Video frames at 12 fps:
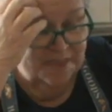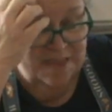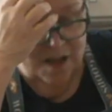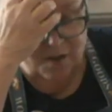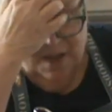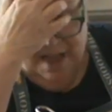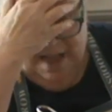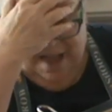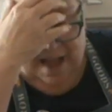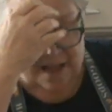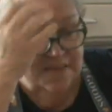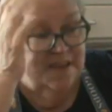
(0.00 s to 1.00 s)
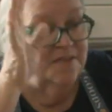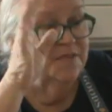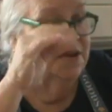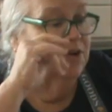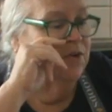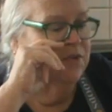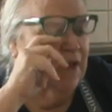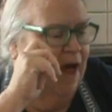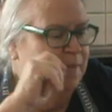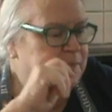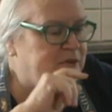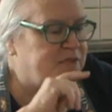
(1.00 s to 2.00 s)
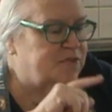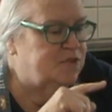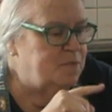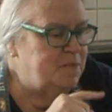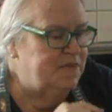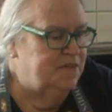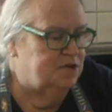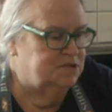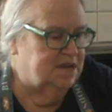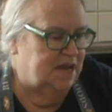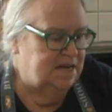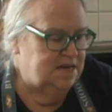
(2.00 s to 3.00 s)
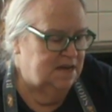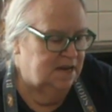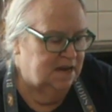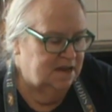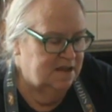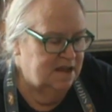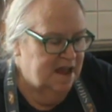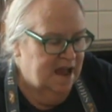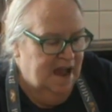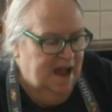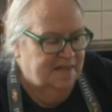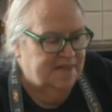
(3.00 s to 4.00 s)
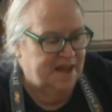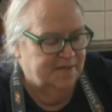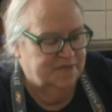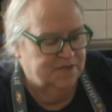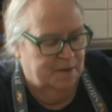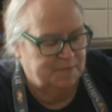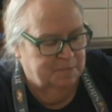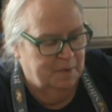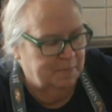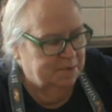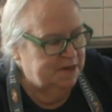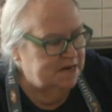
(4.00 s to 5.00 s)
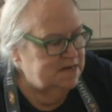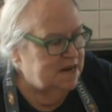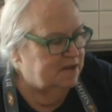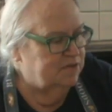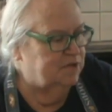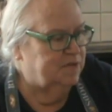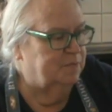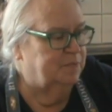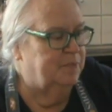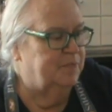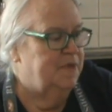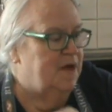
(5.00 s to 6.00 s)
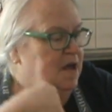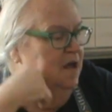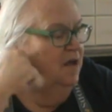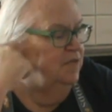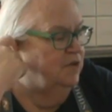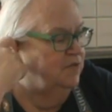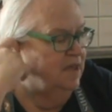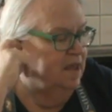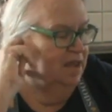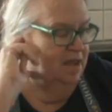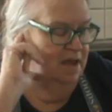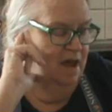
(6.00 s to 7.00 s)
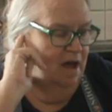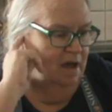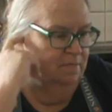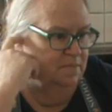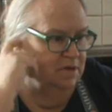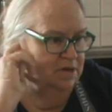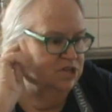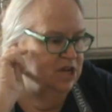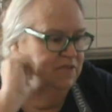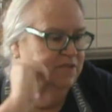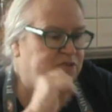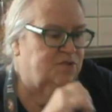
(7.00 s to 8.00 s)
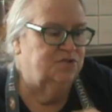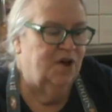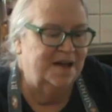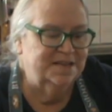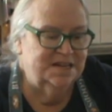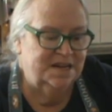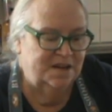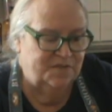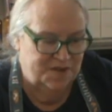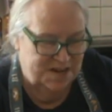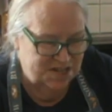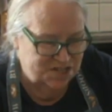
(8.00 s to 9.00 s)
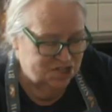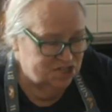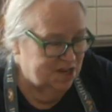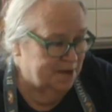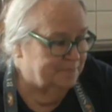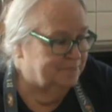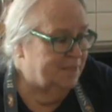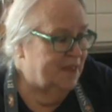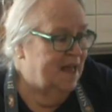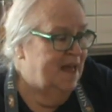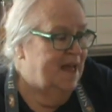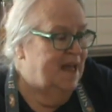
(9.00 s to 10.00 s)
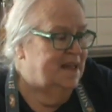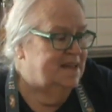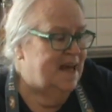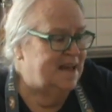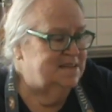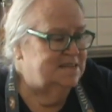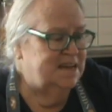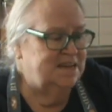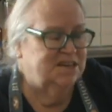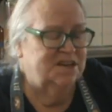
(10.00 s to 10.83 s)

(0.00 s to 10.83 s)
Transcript: Now, these vinegars, I'm assuming they're done. They have stopped bubbling. There's a chance that they're not finished yet.